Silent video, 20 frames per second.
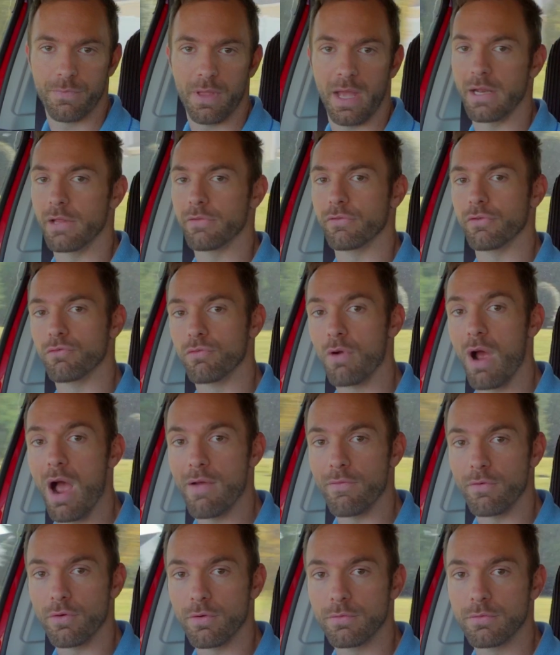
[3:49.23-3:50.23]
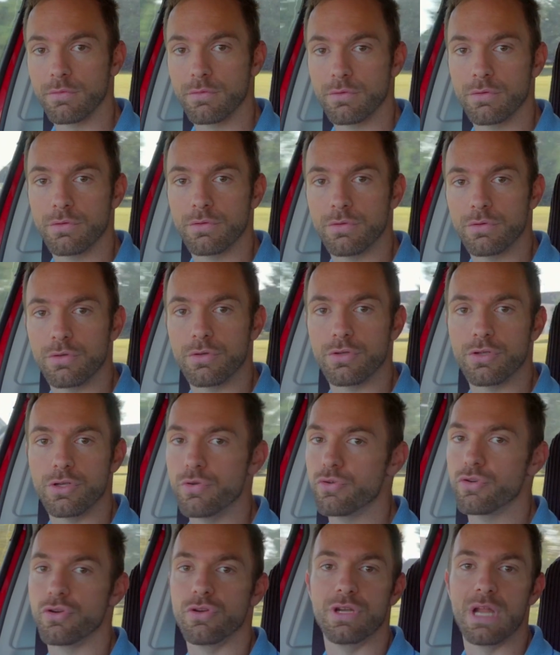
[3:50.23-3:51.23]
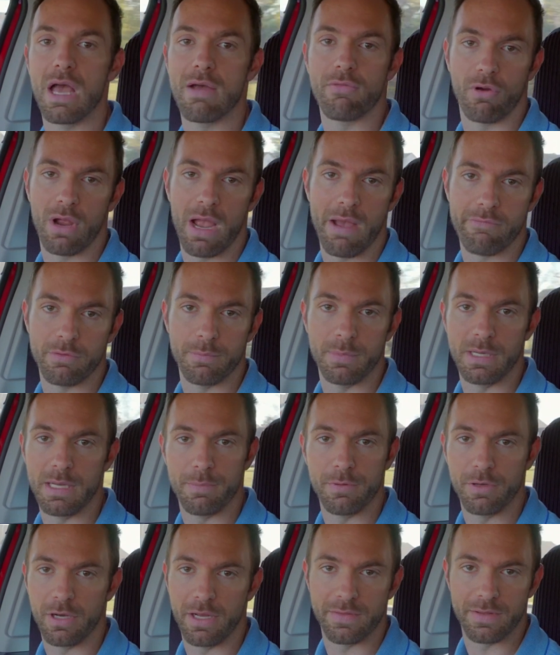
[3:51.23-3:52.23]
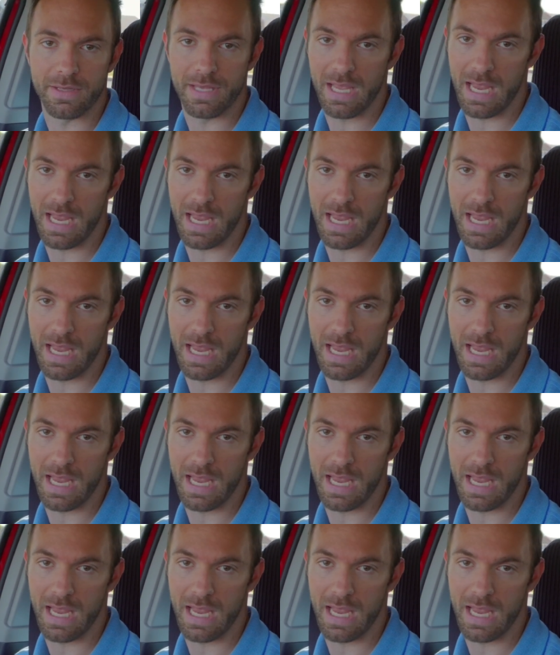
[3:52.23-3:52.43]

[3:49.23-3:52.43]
And as a driver, you should never have to manipulate the